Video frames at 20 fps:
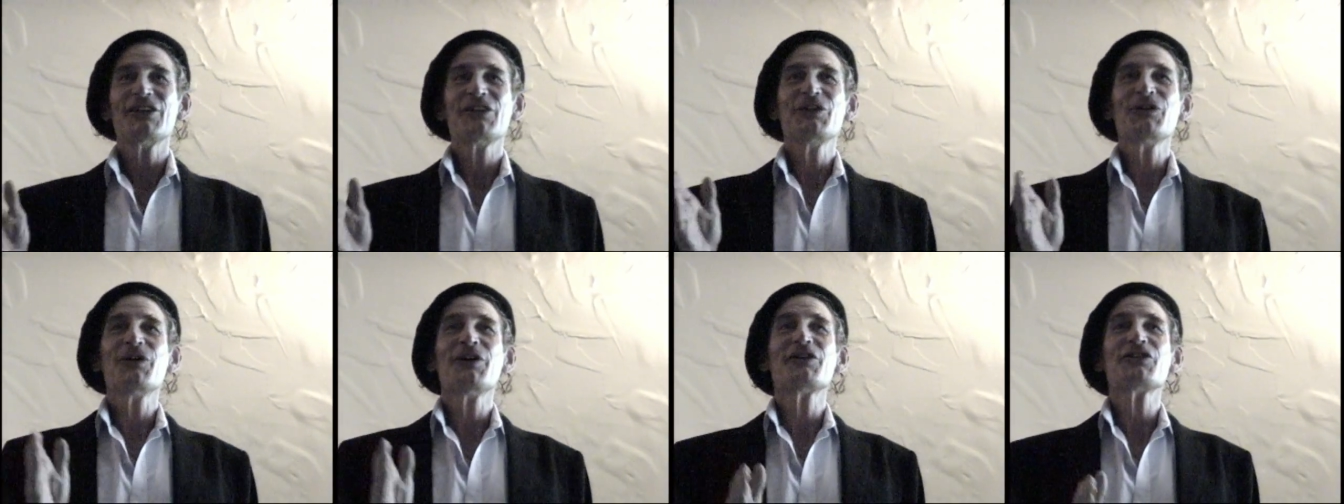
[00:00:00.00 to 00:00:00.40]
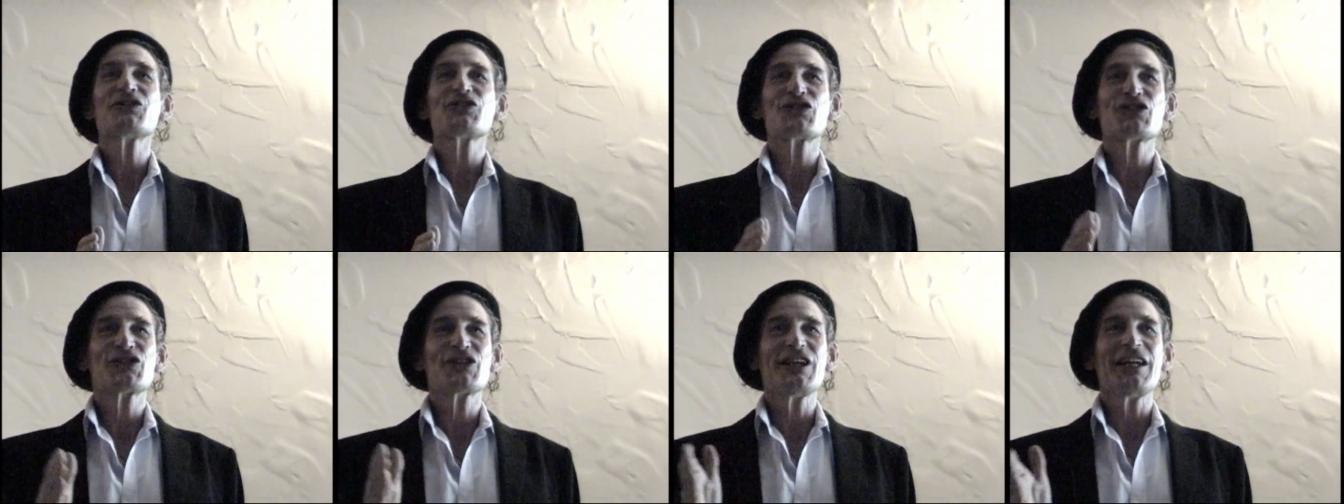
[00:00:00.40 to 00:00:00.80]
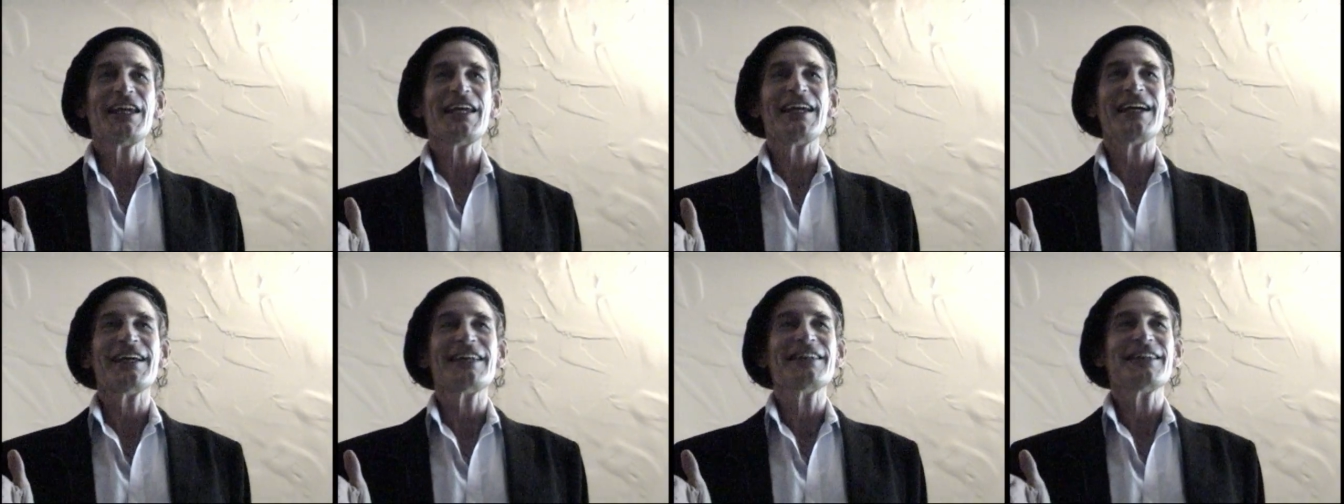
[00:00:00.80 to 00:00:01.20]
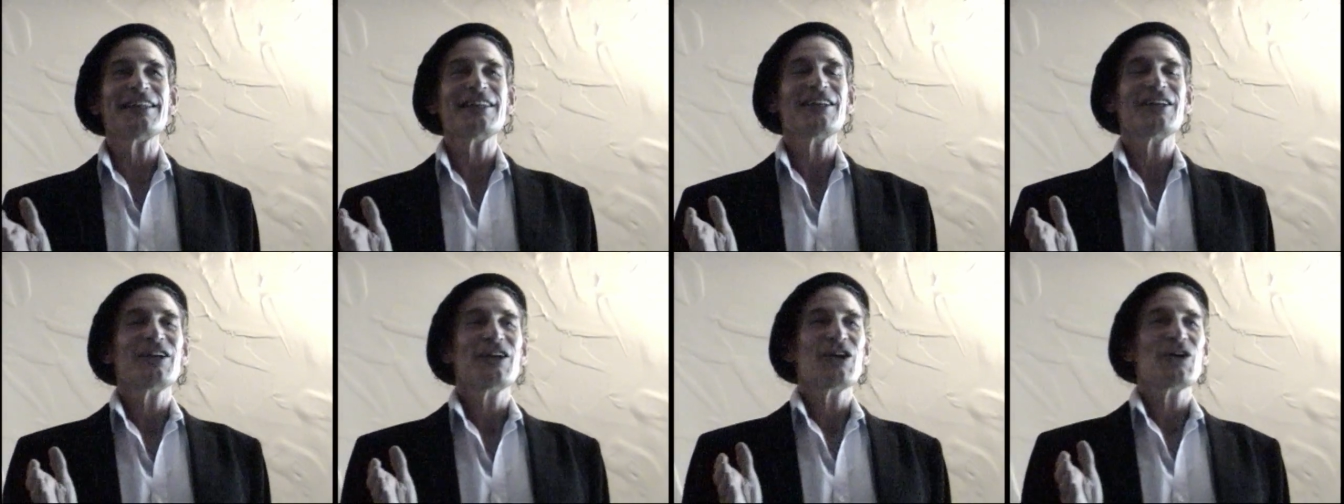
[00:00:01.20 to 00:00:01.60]
you understand
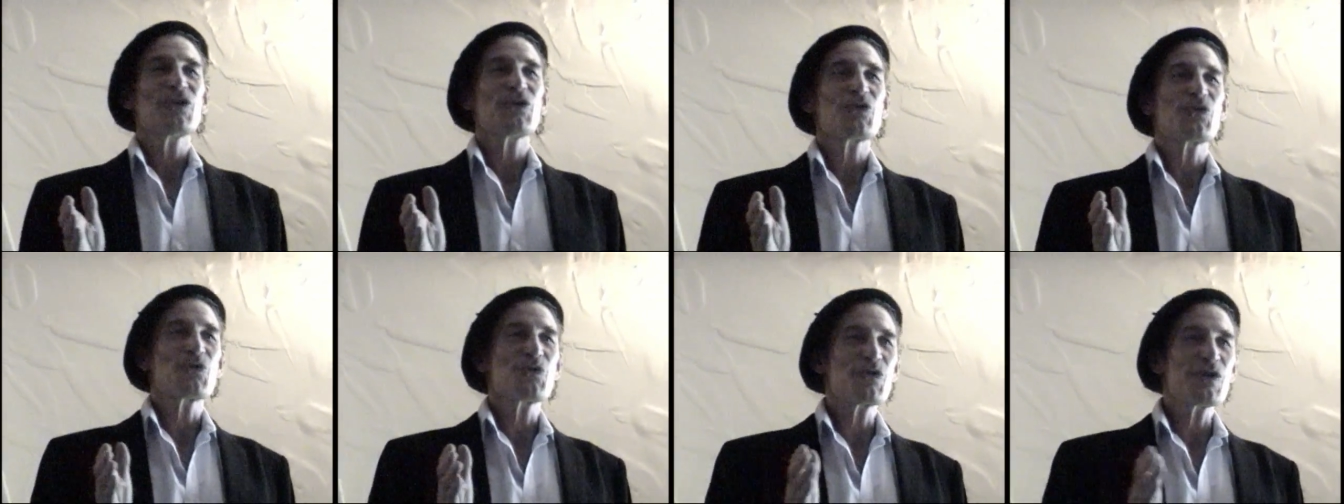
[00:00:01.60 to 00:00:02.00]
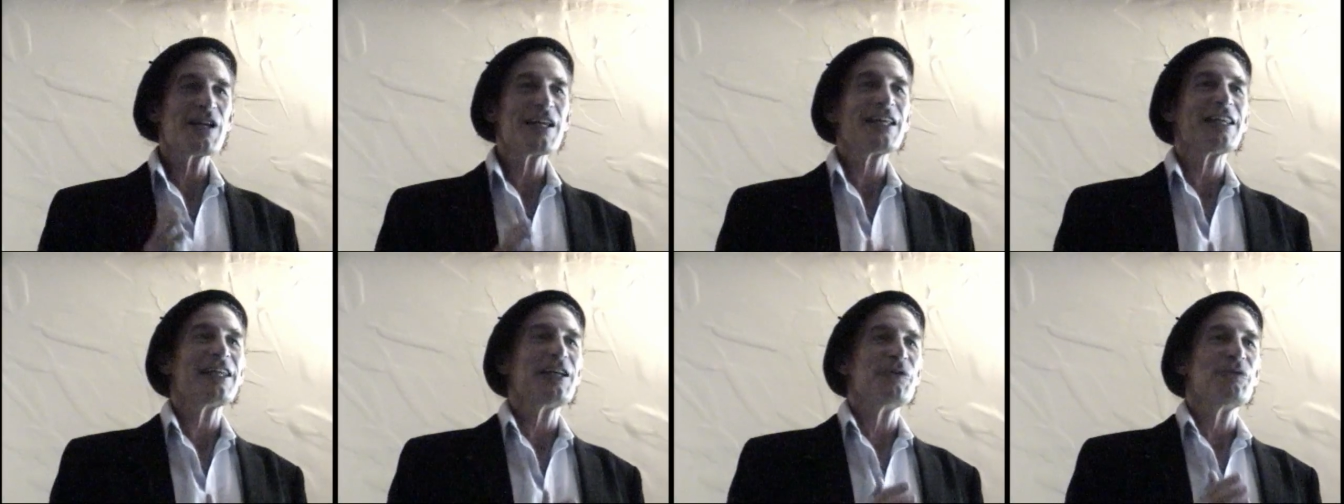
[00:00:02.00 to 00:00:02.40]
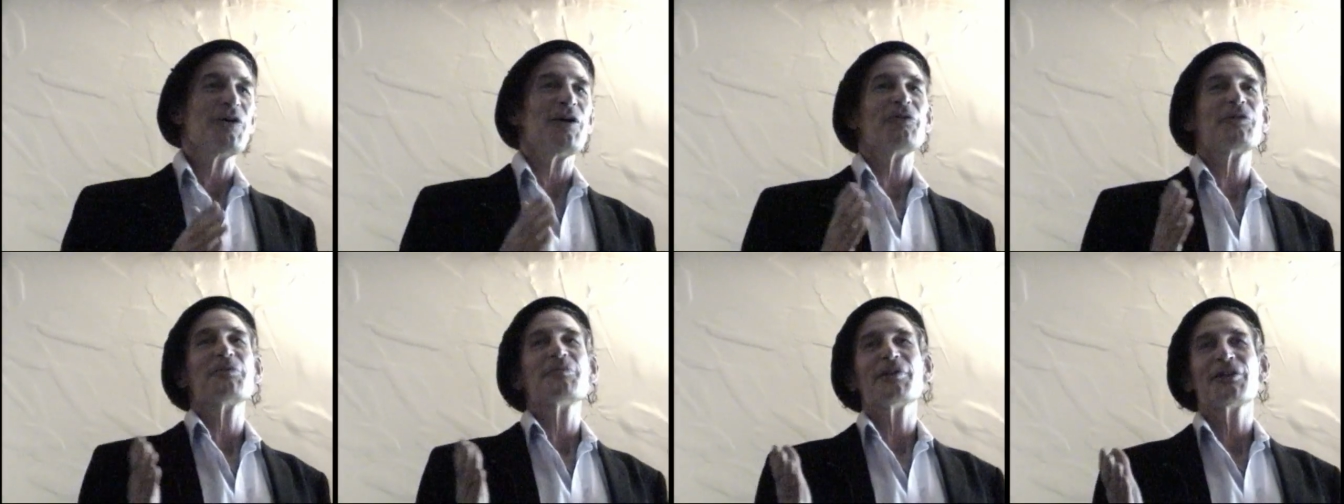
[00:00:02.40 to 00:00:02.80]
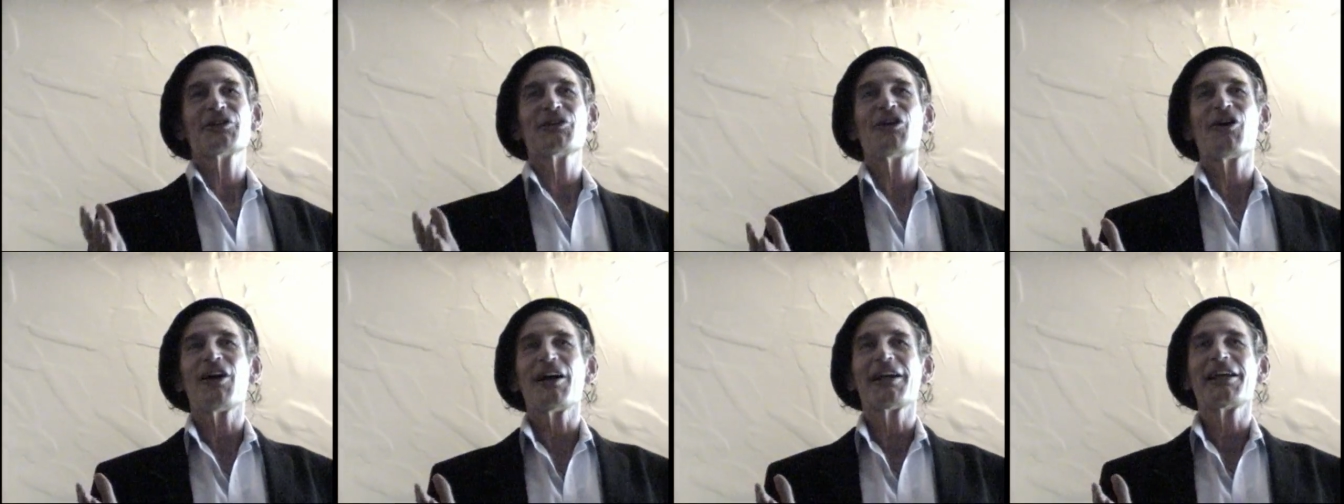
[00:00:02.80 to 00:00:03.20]
really what we've been
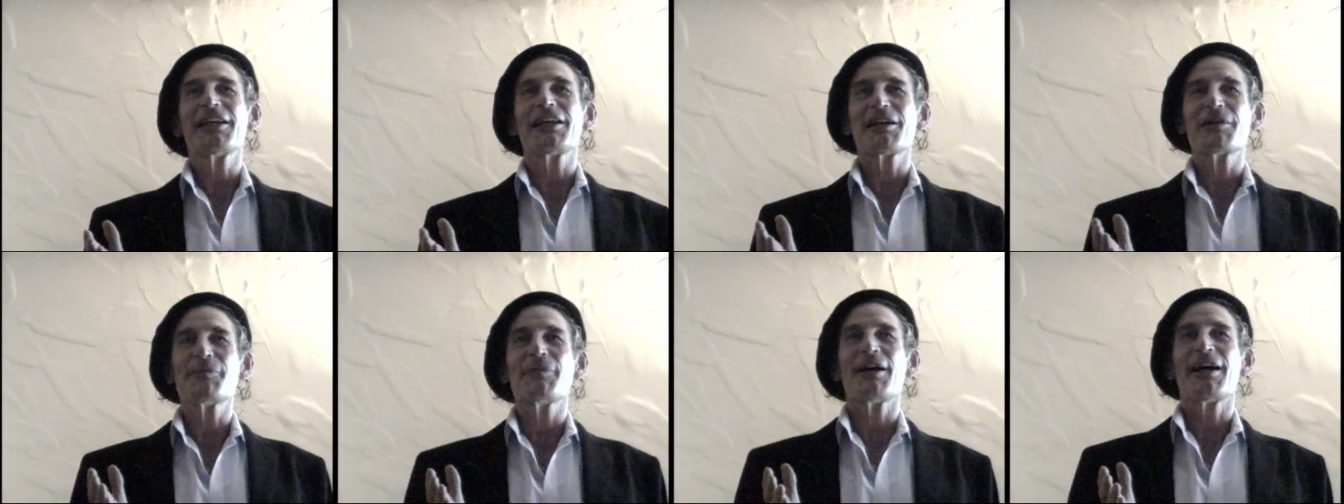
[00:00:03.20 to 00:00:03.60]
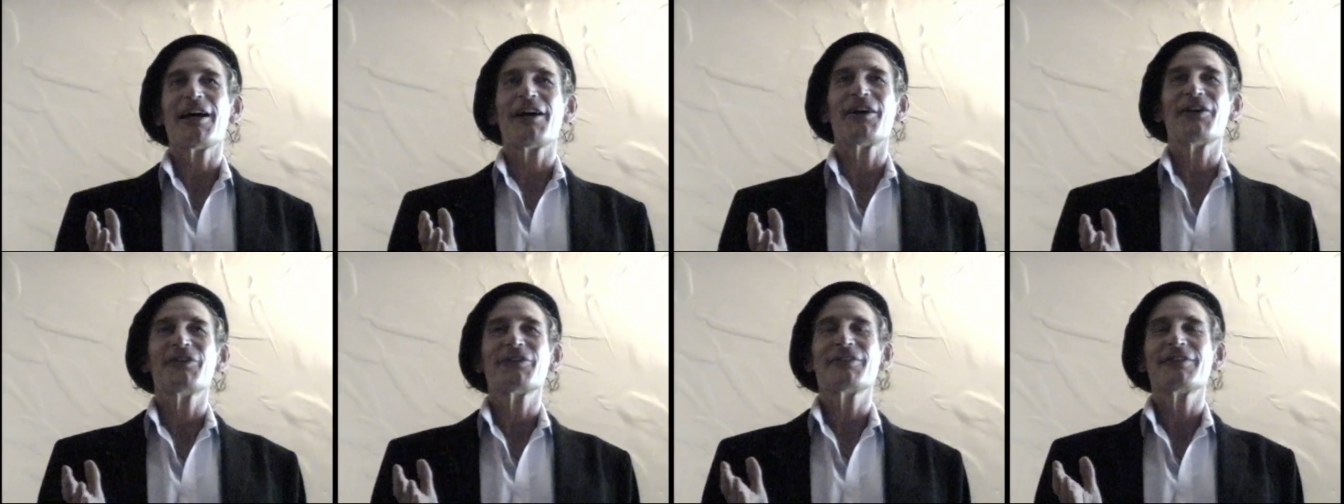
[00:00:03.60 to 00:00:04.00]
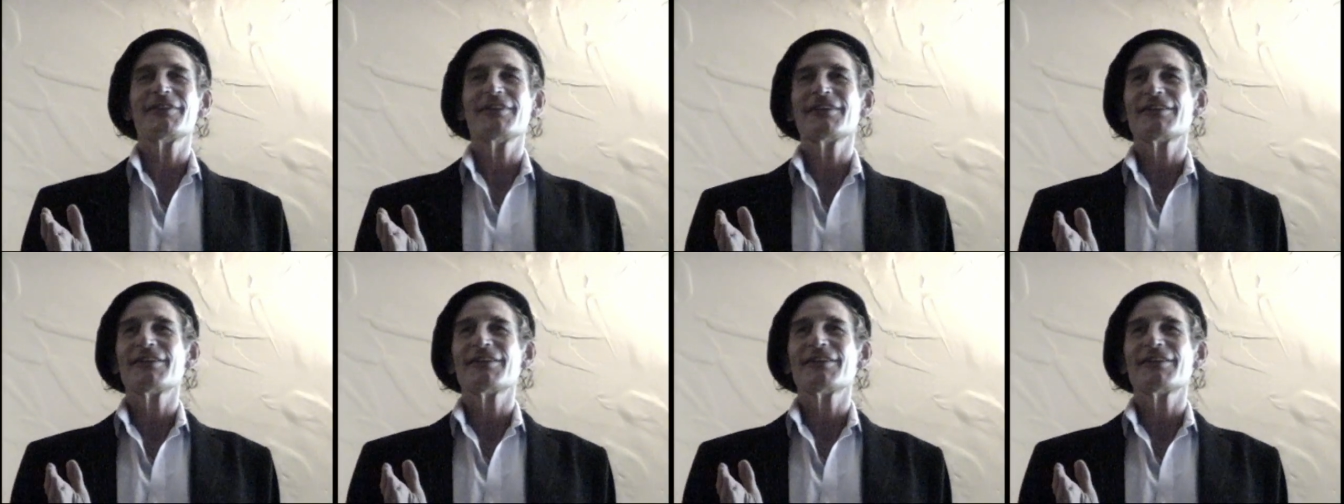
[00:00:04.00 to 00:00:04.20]
talking about,